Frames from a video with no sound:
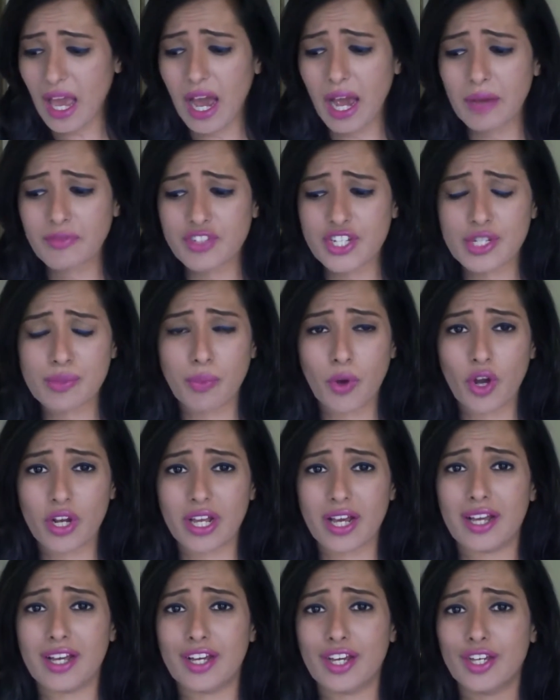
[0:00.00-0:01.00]
I've just
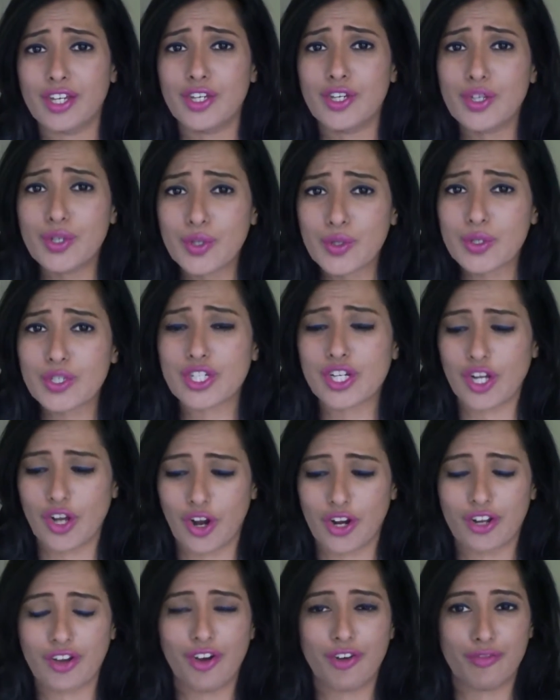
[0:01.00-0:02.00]
bought a huge
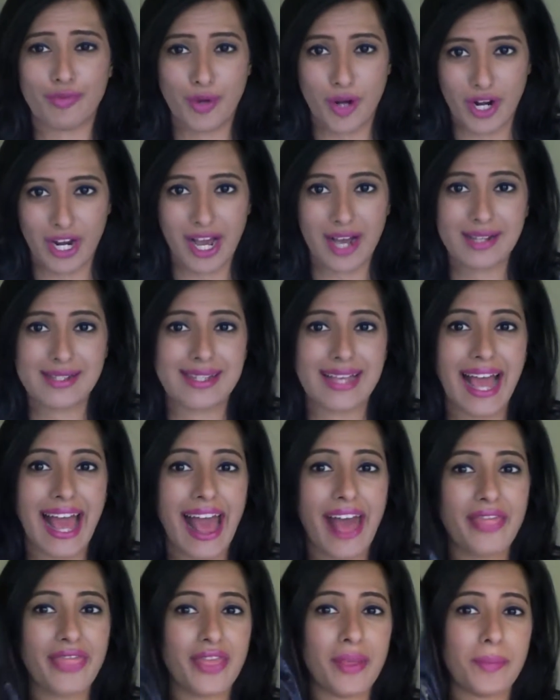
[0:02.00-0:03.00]
lot of products,
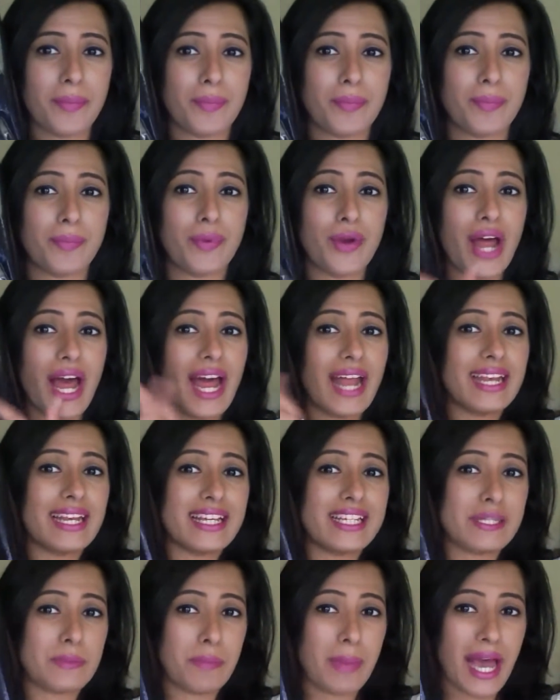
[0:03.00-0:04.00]
and the brand
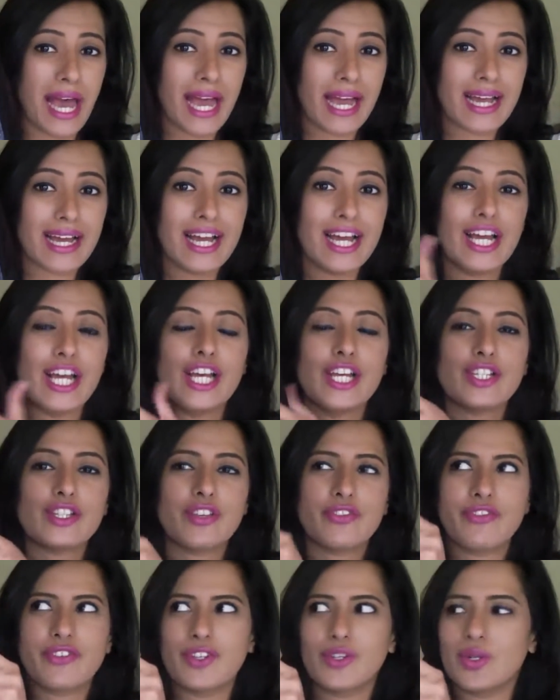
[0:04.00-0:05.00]
is PAC.
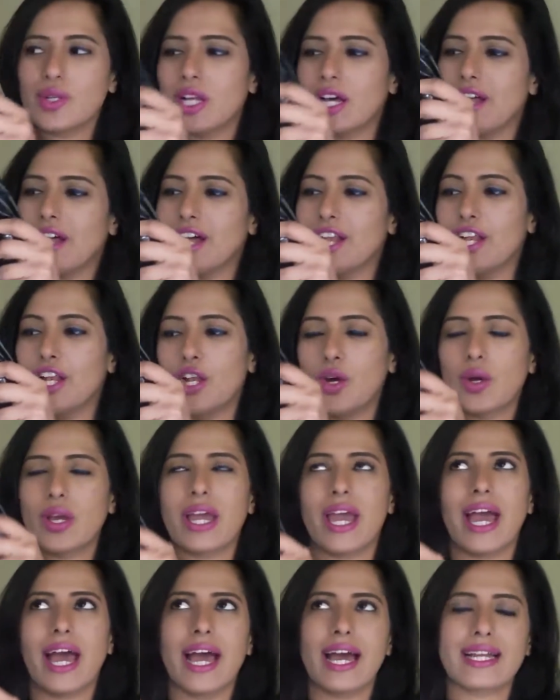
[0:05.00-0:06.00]
So if you look
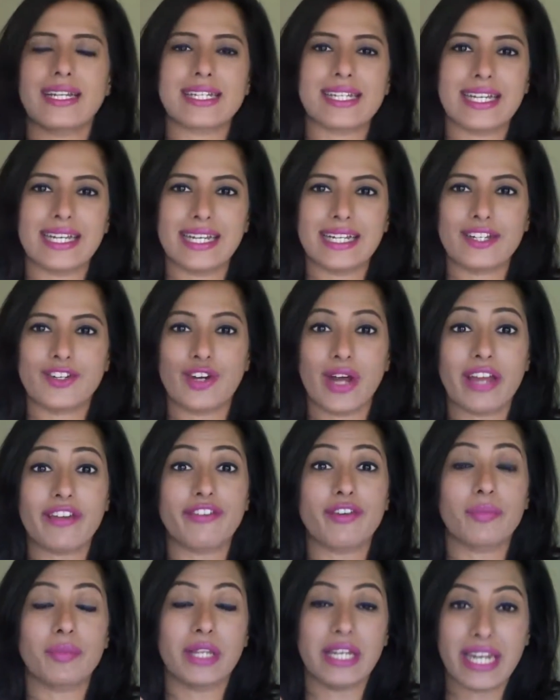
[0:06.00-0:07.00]
at it right
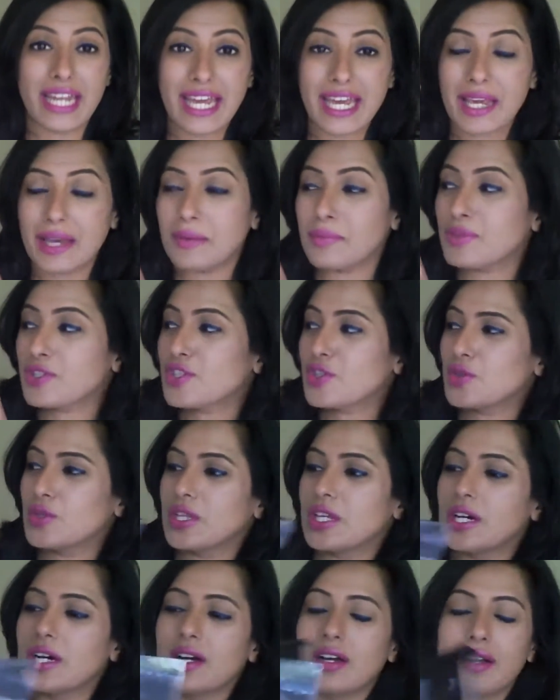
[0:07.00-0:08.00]
from the name to
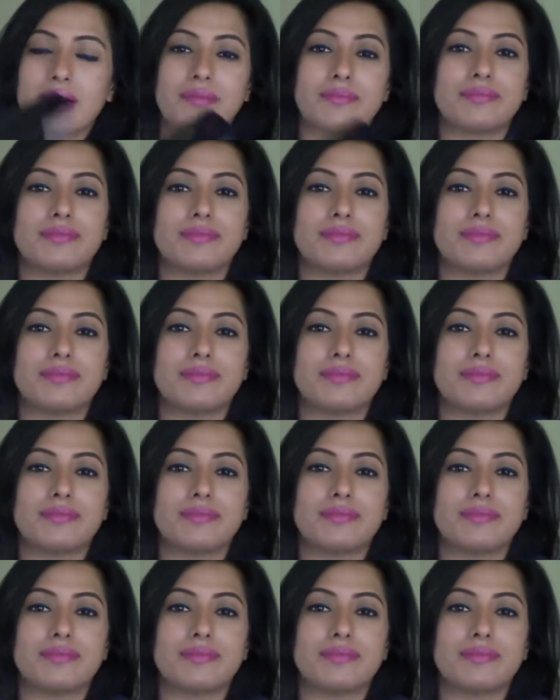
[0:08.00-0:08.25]
the